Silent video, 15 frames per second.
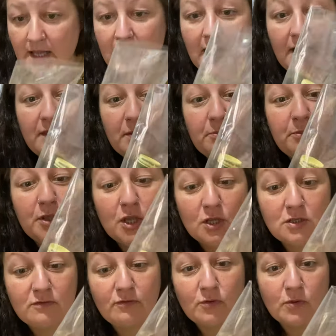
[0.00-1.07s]
And then
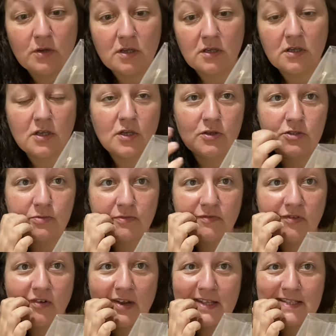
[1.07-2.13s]
beautiful Gütermann
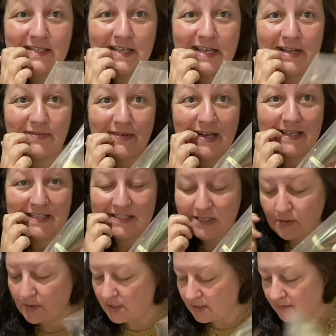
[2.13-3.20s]
thread for hand
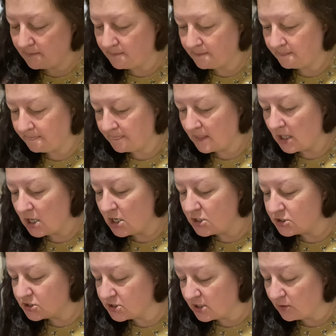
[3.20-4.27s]
sewing.
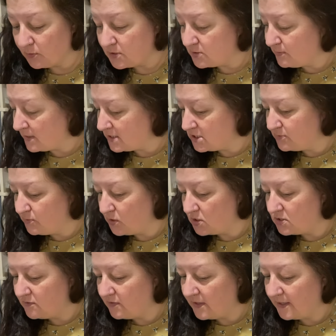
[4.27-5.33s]
Something which matches
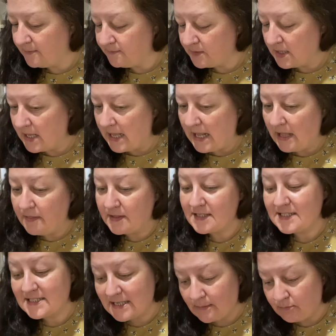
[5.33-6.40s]
beautifully. And then
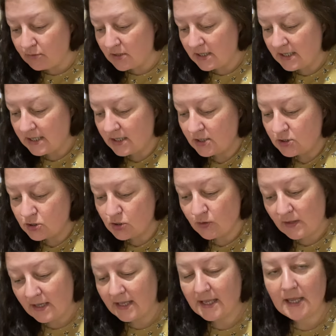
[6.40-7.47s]
separately to
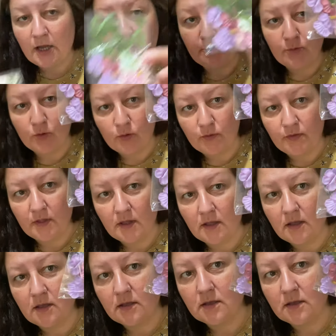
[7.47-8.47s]
that kit, I bought the